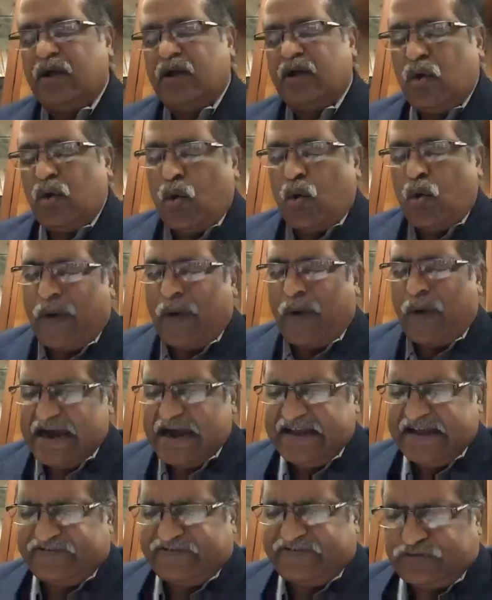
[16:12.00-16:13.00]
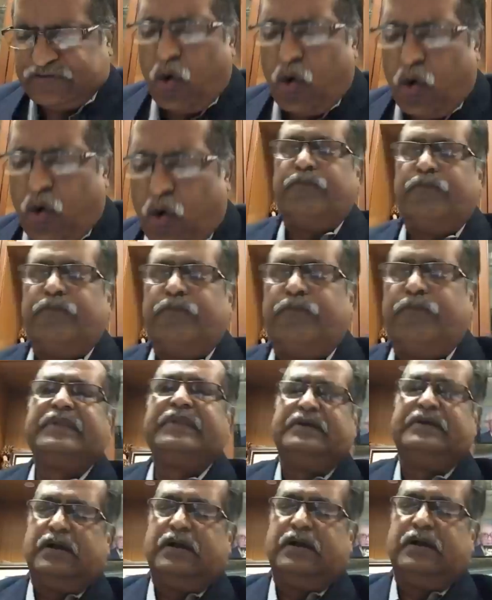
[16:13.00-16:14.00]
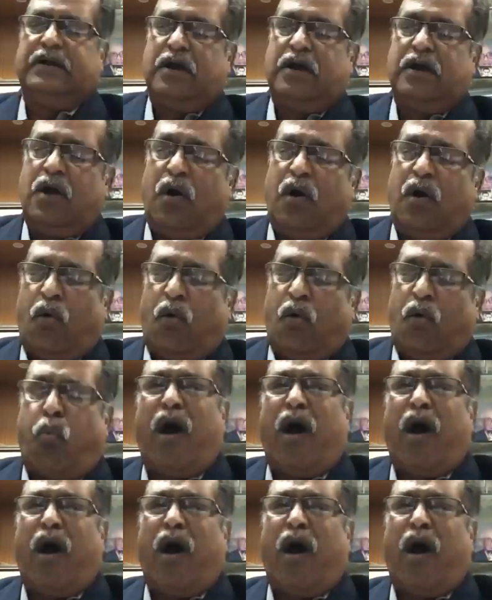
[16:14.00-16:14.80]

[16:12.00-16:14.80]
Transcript: When it is so, what